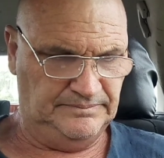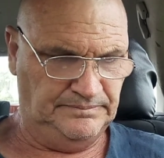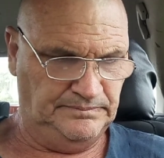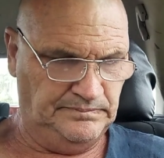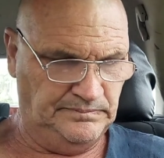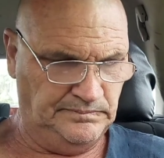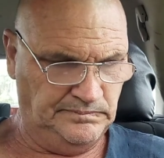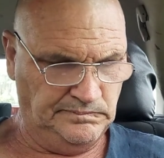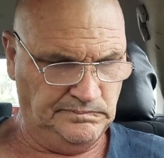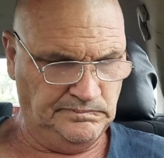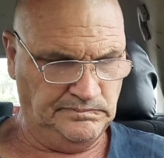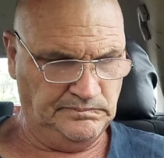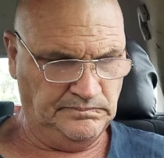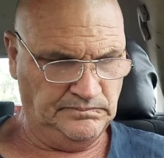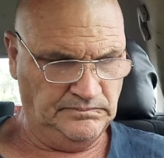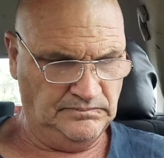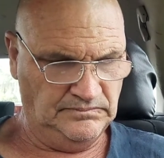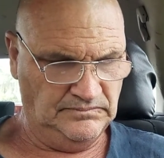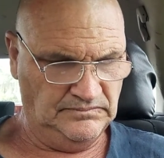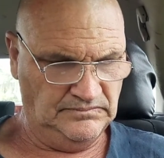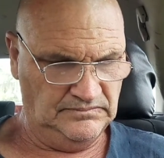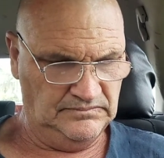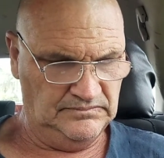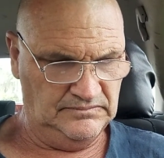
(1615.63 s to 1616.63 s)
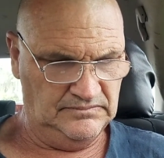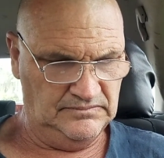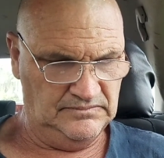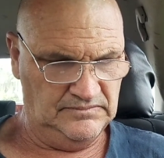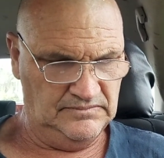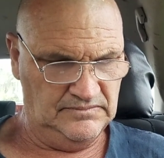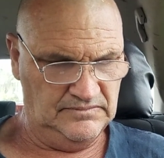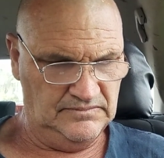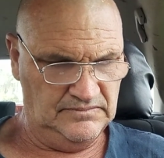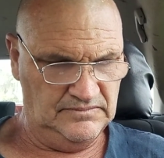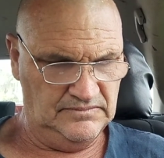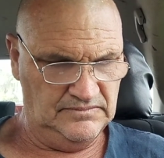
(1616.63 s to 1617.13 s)

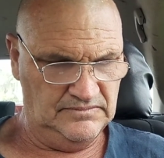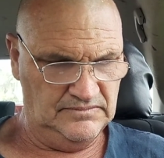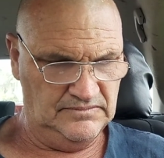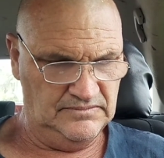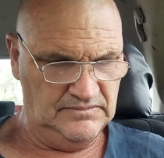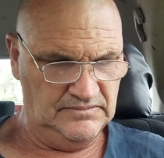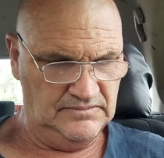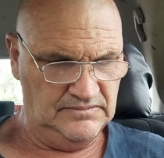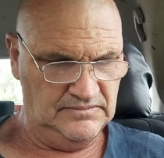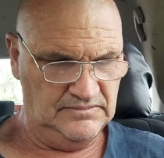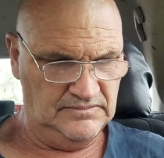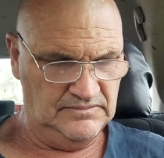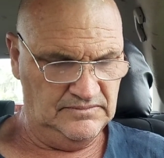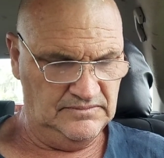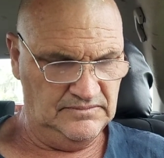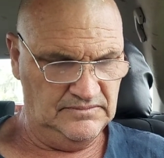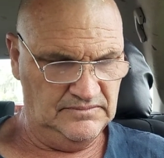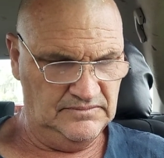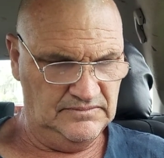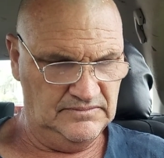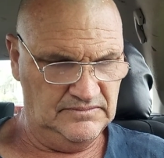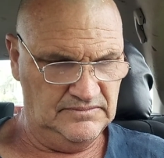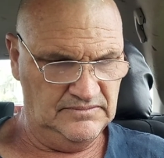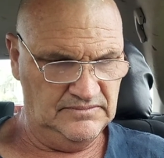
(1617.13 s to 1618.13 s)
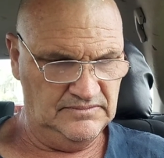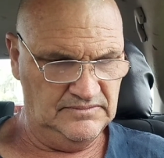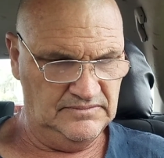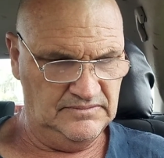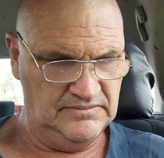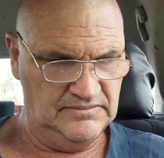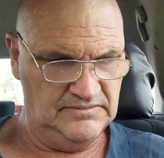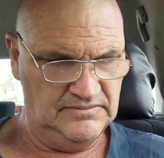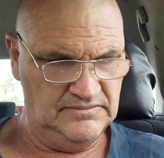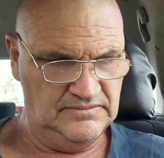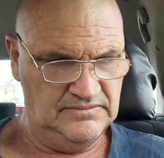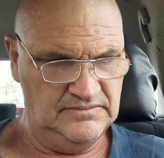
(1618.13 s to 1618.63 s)

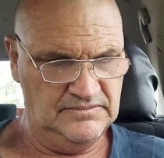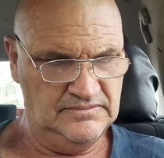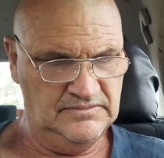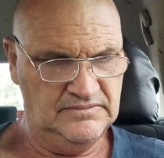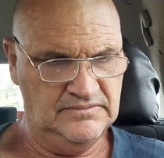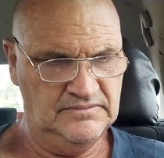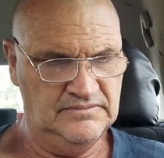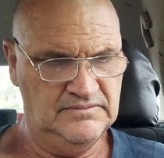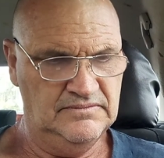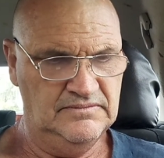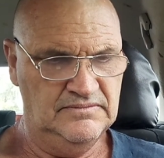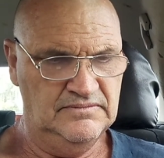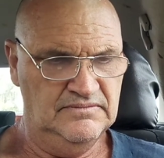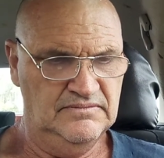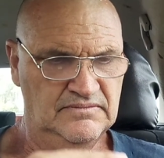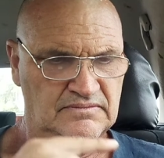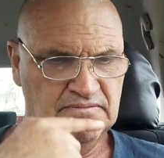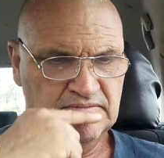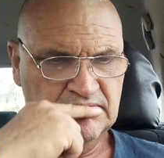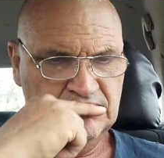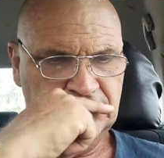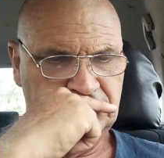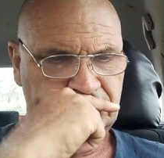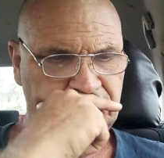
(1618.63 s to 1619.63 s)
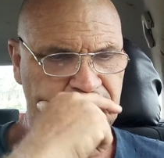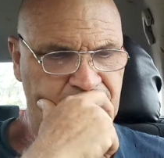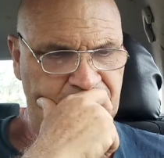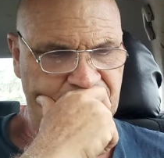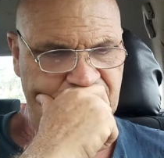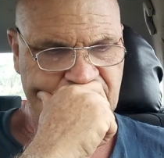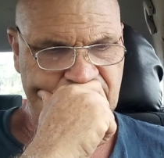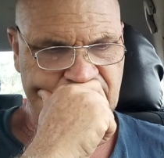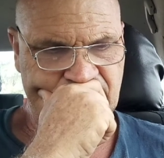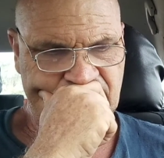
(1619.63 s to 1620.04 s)
No one is speaking in this clip.